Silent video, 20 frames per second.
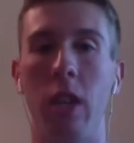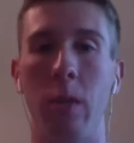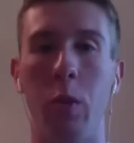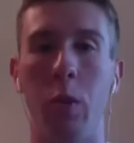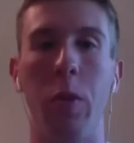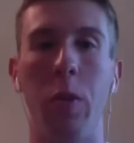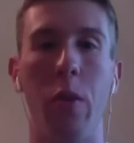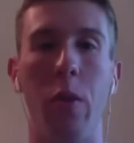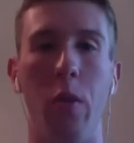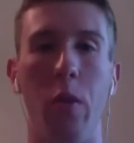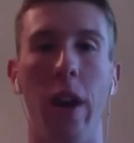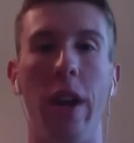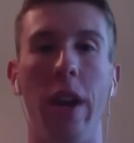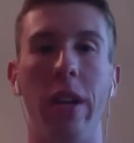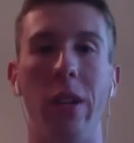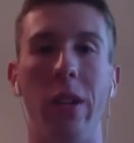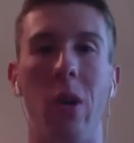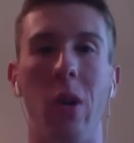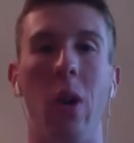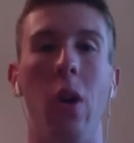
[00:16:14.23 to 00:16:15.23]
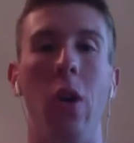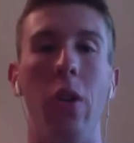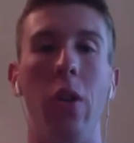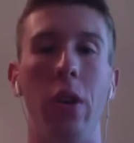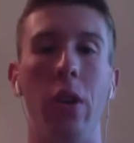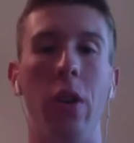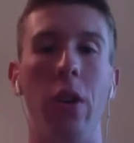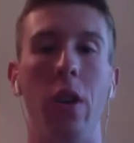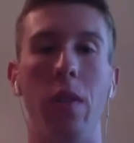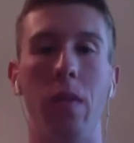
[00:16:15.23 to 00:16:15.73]
should be ranked all
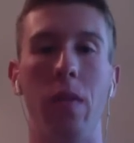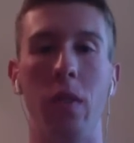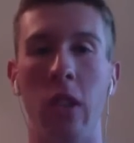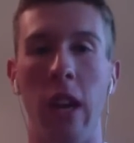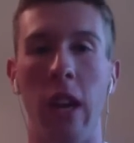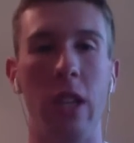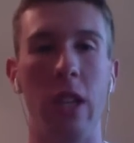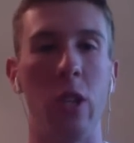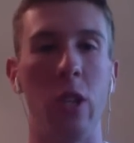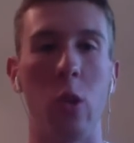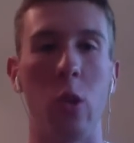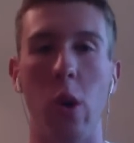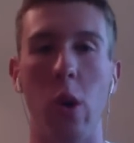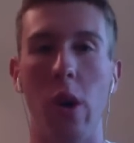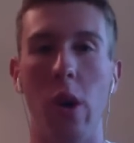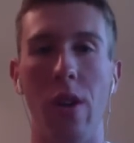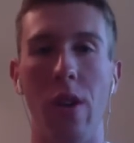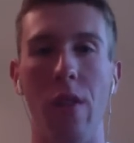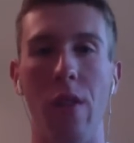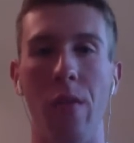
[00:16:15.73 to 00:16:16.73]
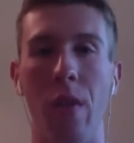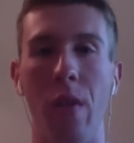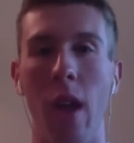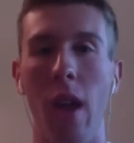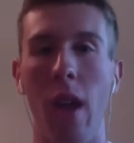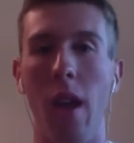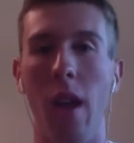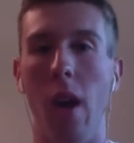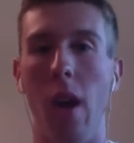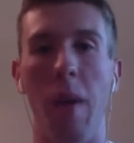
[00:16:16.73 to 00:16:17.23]
year. If there's any sort of
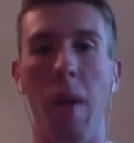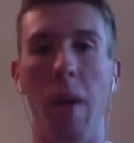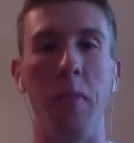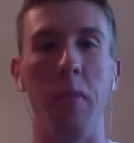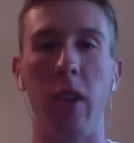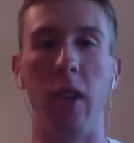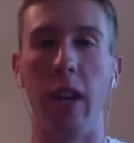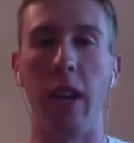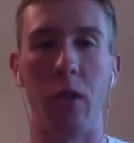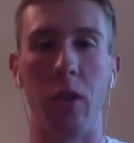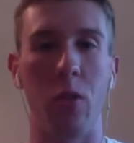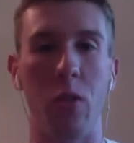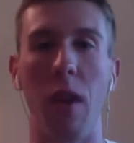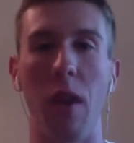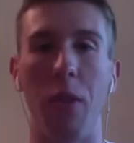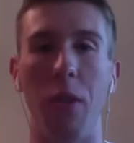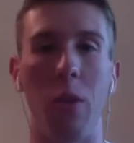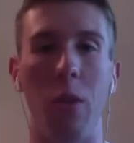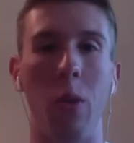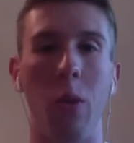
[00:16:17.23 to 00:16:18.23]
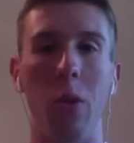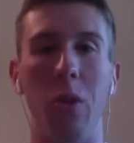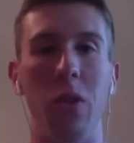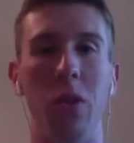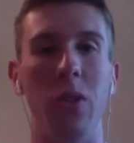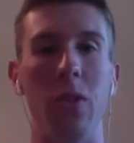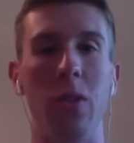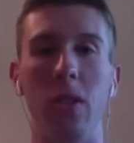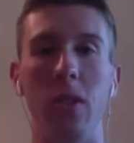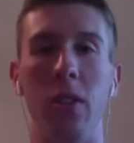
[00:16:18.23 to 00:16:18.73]
upsets throughout the course
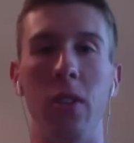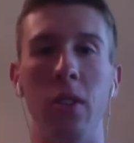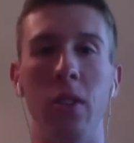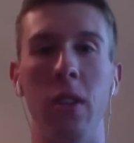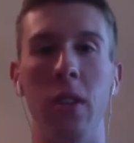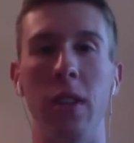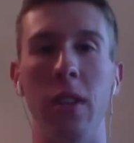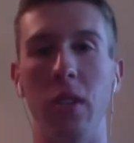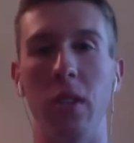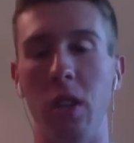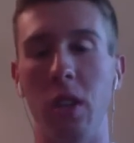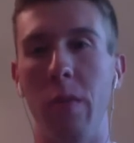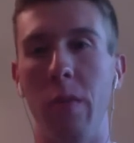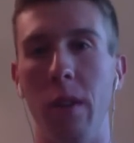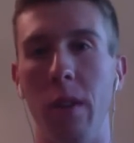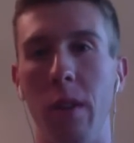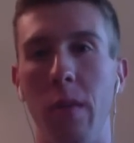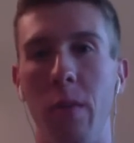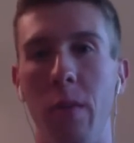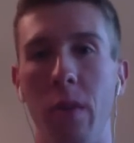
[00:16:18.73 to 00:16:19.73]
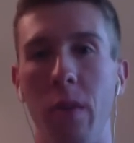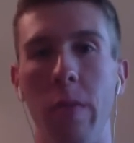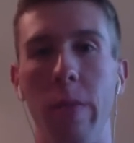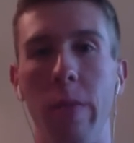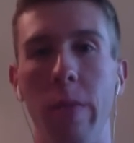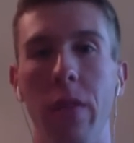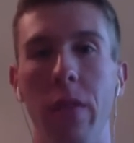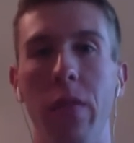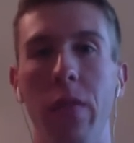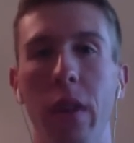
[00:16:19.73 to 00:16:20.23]
of the season, it's going to be a pretty
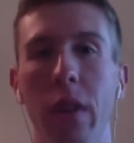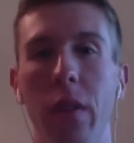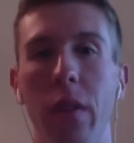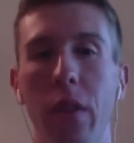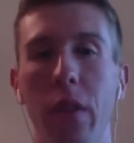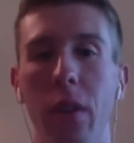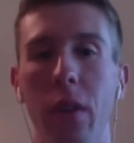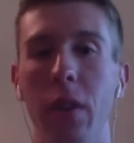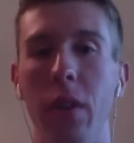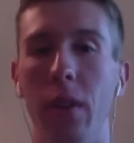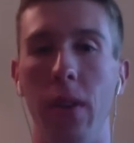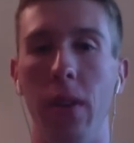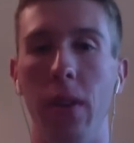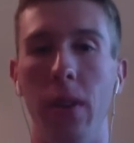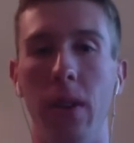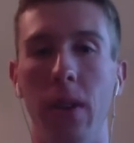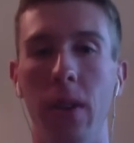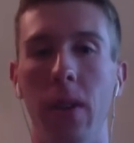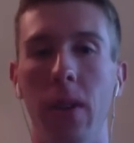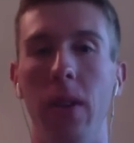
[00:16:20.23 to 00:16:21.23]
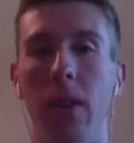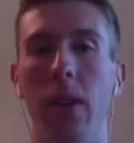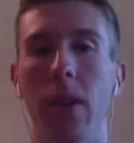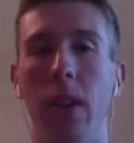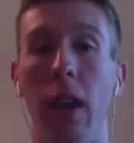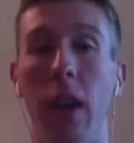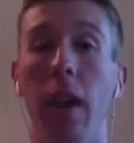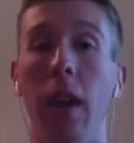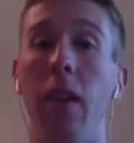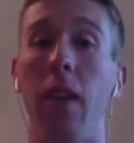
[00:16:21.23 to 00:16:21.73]
big failure.
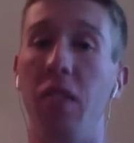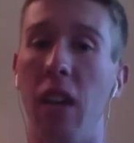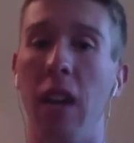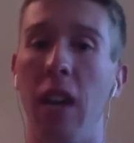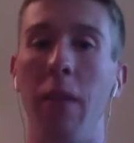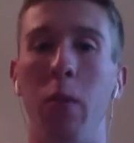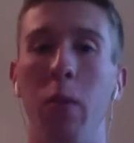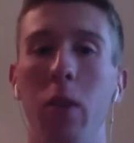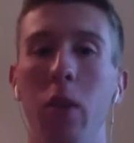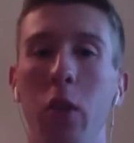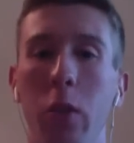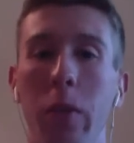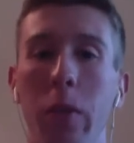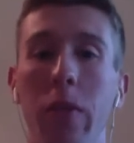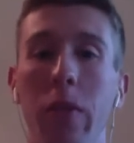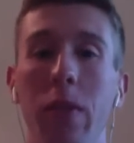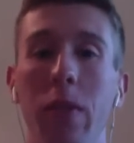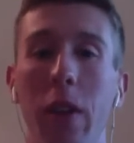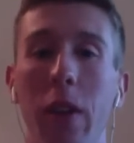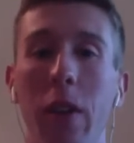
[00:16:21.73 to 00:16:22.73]
And Tom Crean should be fired